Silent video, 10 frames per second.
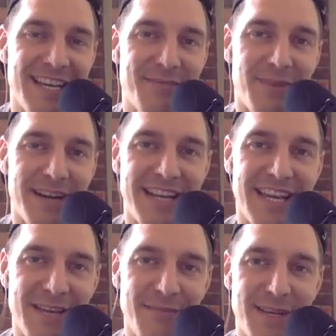My
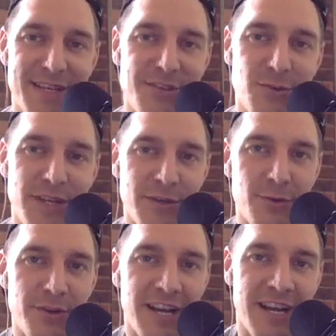name is Julian
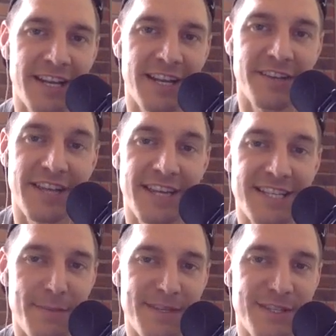Gudelai, and in today's
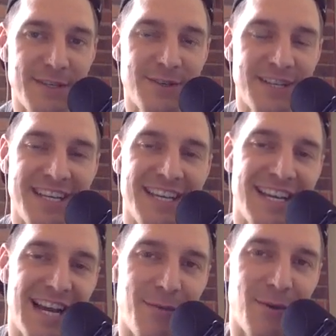episode,
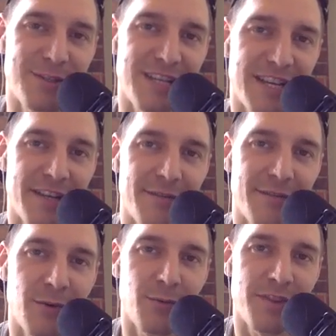I'm hosting an
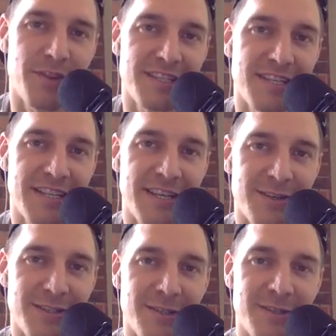interview with Celine
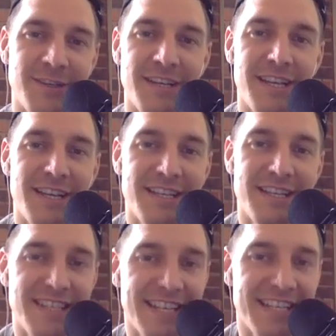Cousteau.
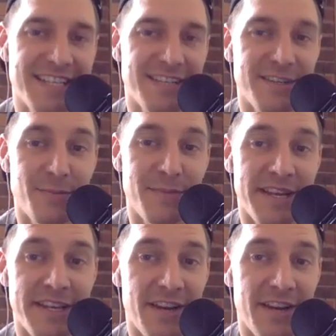Celine is a
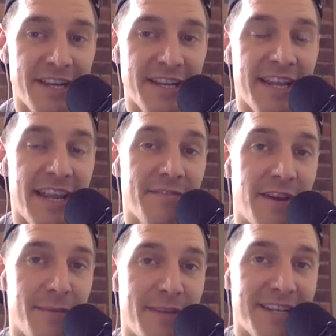humanitarian and
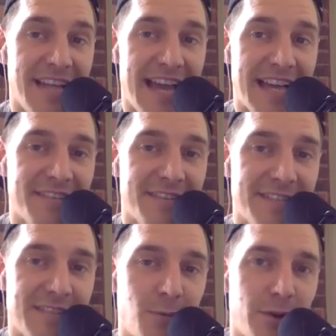environmental
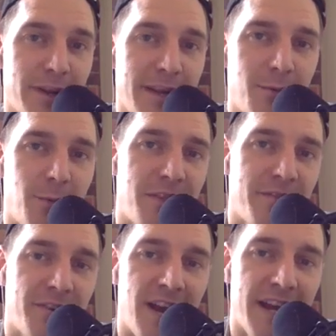activist working with a
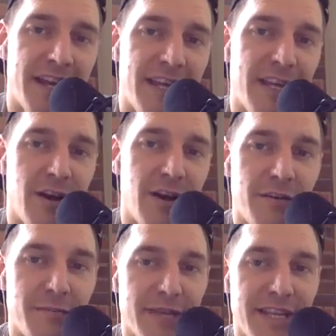variety
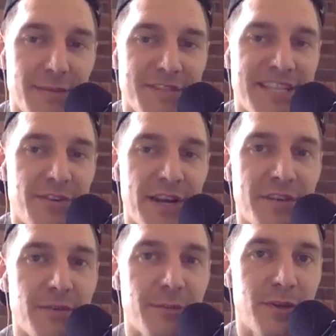of mediums that
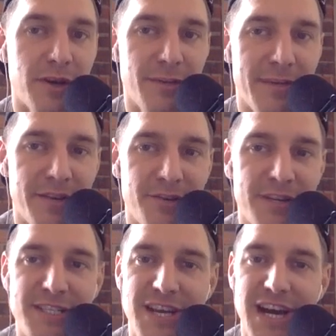range from
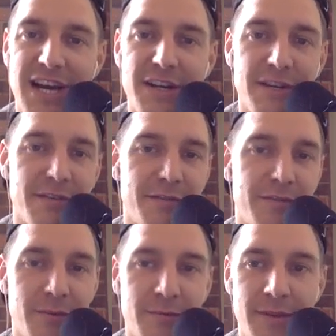documentaries to art,
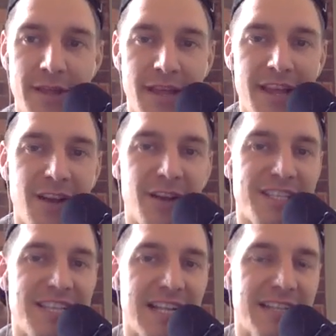from
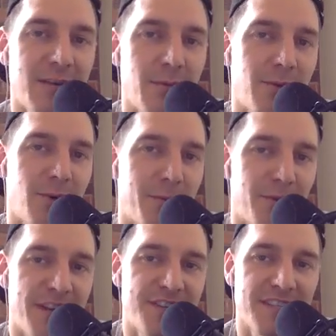consulting with
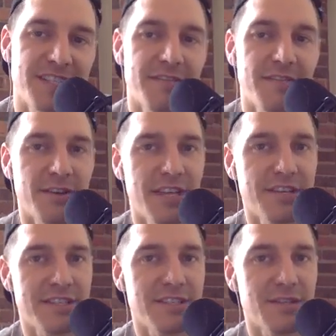corporations and
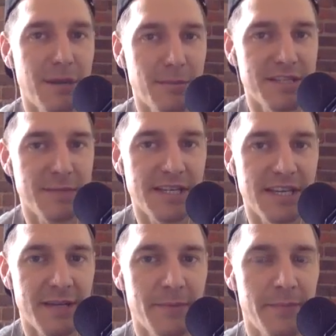foundations to public
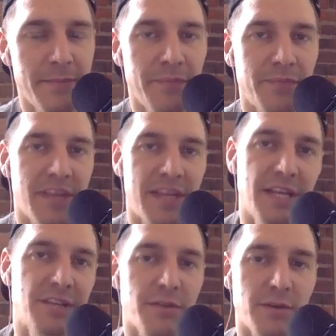speaking. And
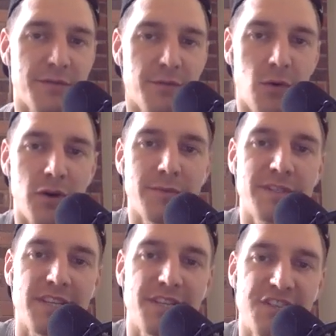each of those
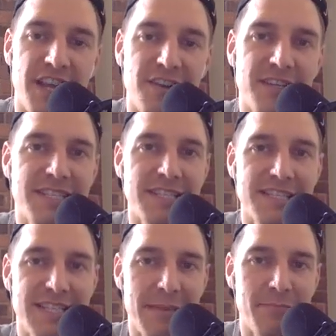forms shares the
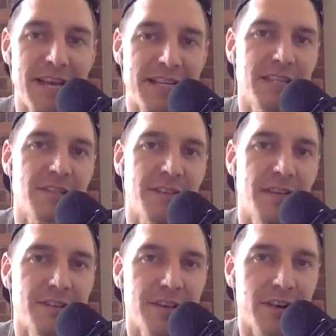same message of
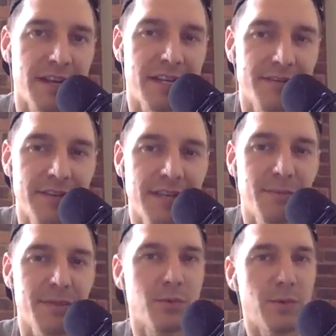interconnectivity
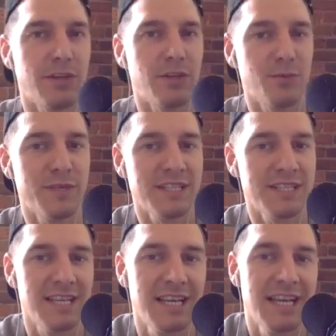between
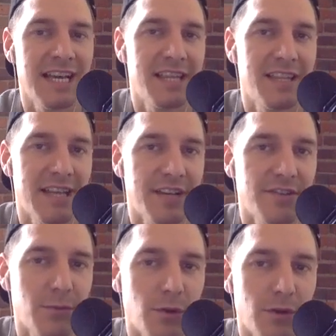humans and the
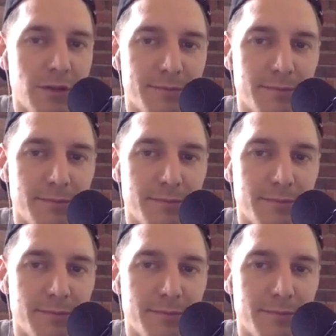natural world.